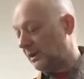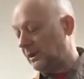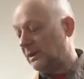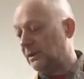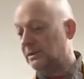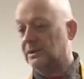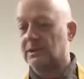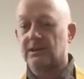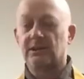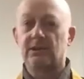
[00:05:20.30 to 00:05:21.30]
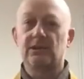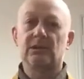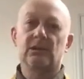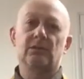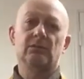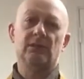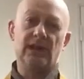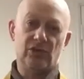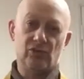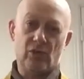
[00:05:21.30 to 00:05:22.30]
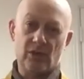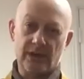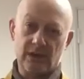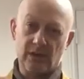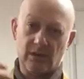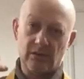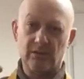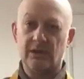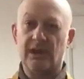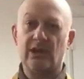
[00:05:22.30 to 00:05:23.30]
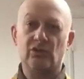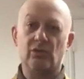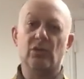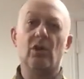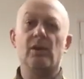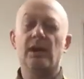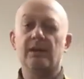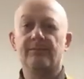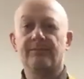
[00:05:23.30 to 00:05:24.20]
is really drawing on the Genjo Koan,